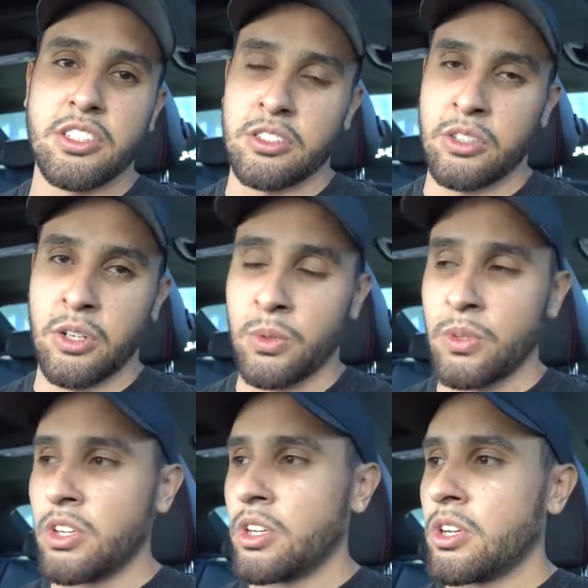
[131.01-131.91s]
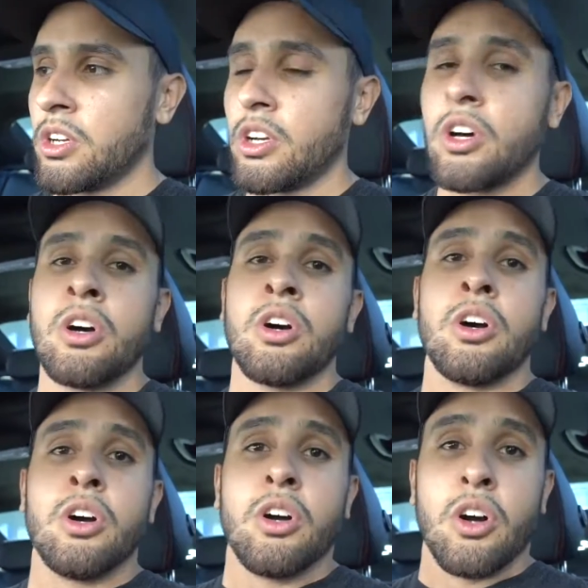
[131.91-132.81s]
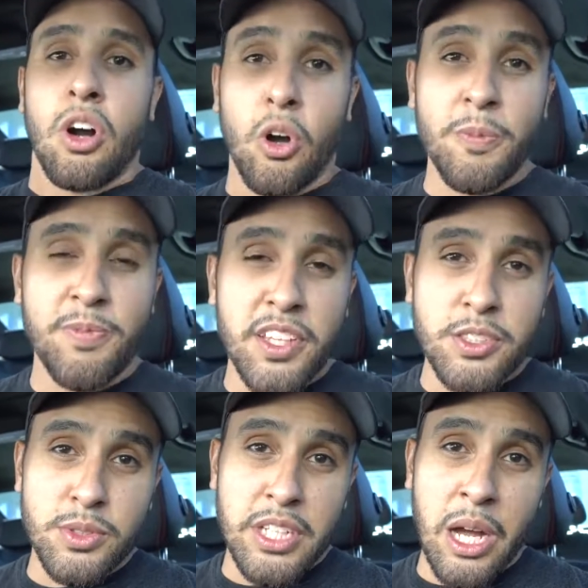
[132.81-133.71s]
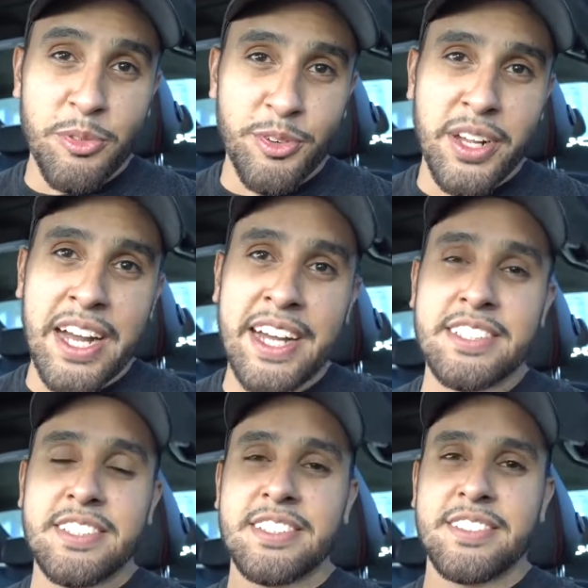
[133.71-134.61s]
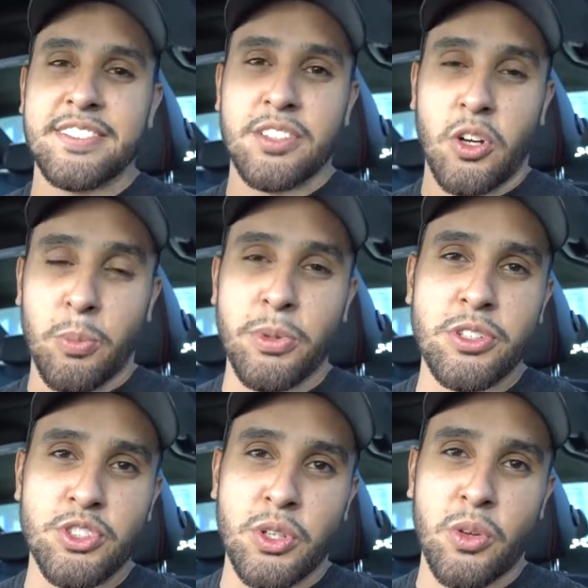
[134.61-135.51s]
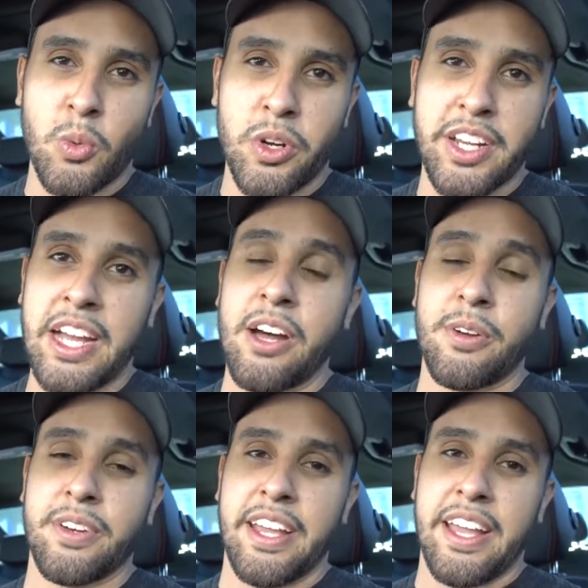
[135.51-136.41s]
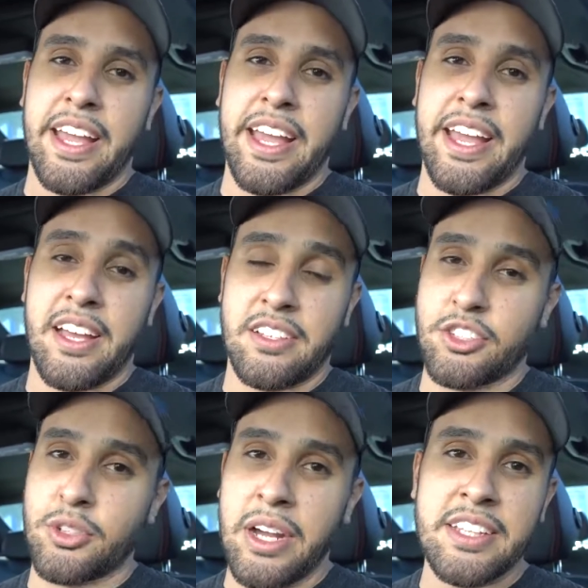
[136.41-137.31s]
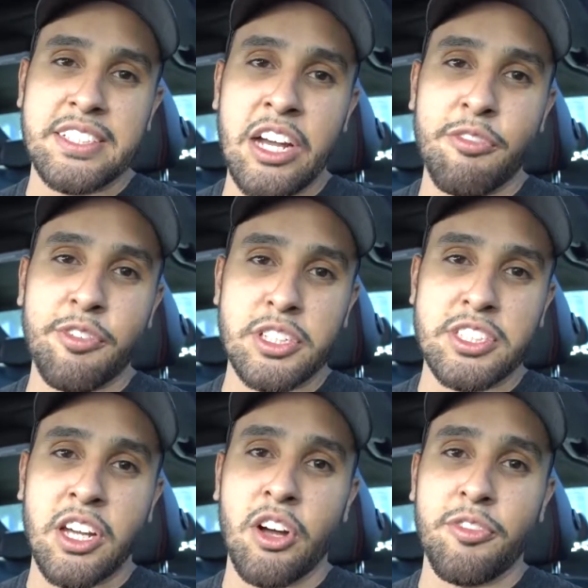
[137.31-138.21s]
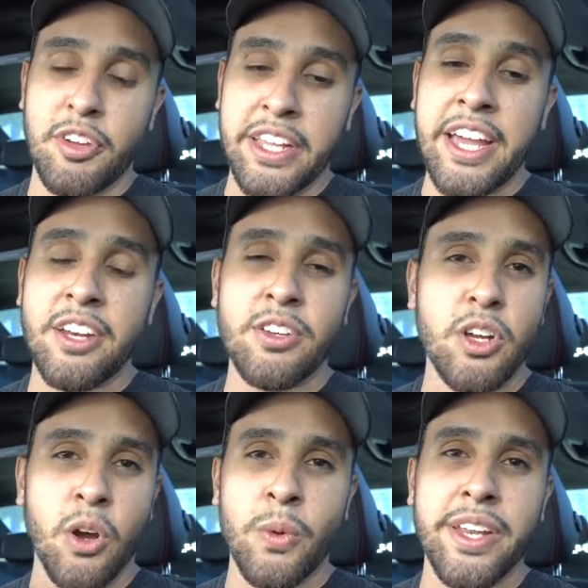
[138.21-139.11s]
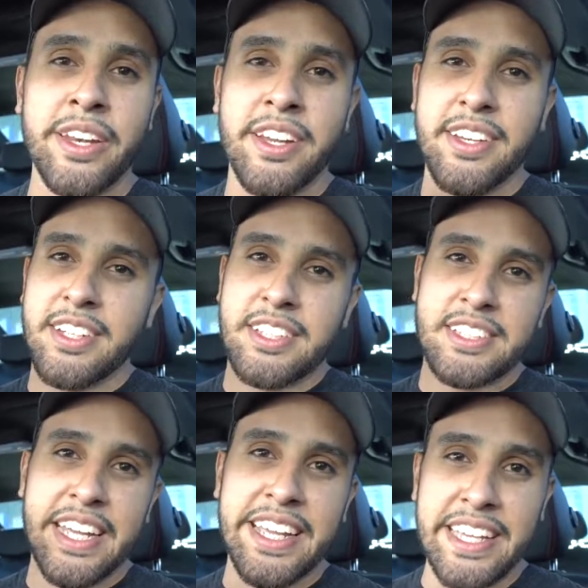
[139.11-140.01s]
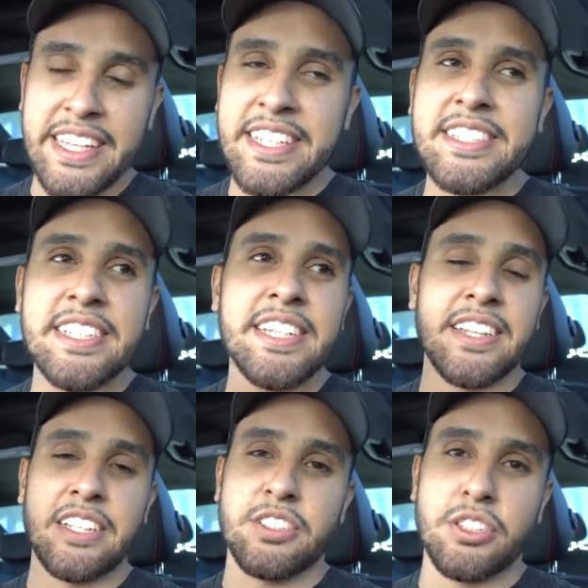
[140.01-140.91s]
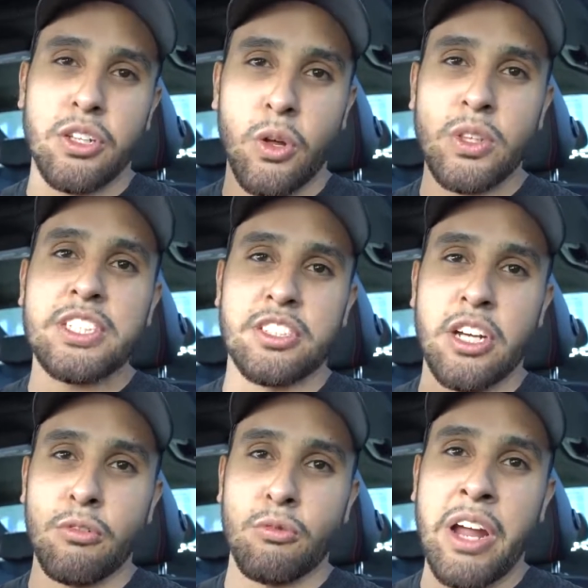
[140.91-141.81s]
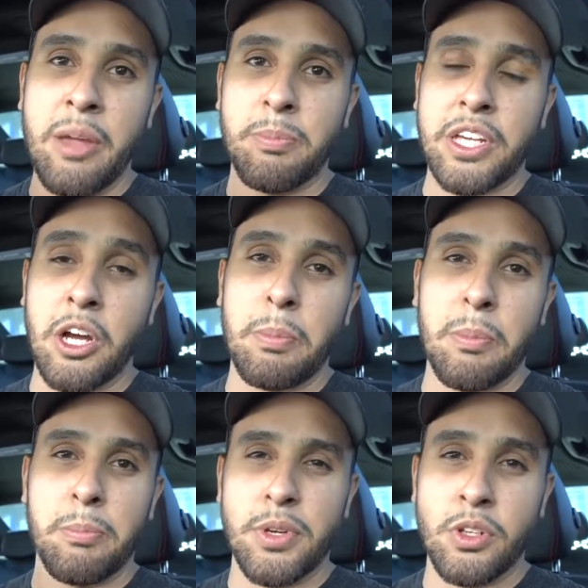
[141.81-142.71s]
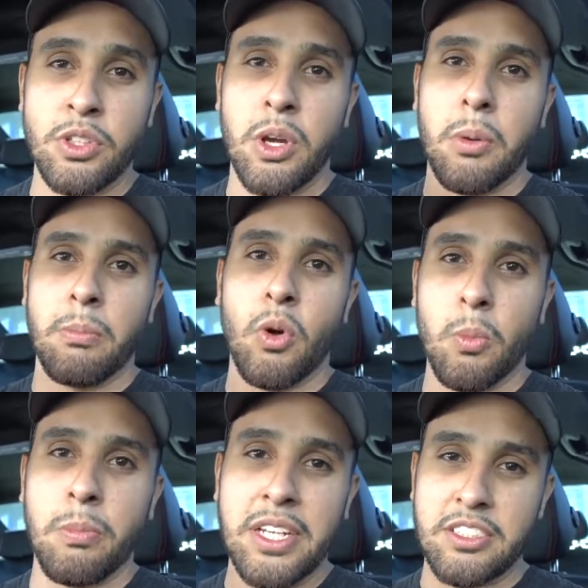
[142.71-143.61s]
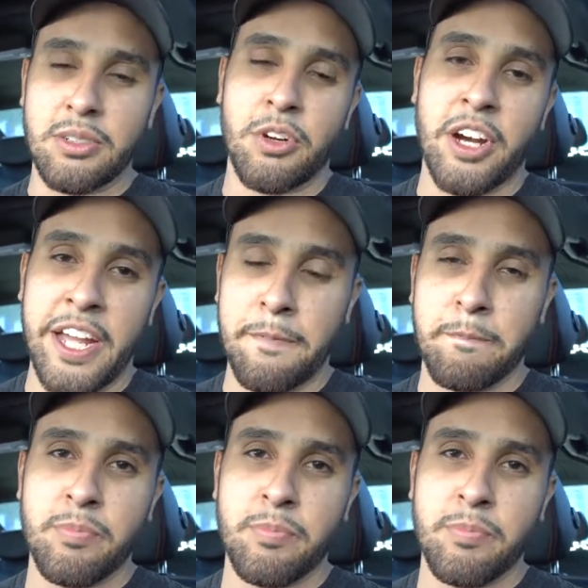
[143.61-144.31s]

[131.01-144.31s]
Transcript: So hope this was helpful, guys. Hope you enjoy the workout and try this out for yourself. Again, go in, take it easy, and then slowly start ramping up and build momentum, all right?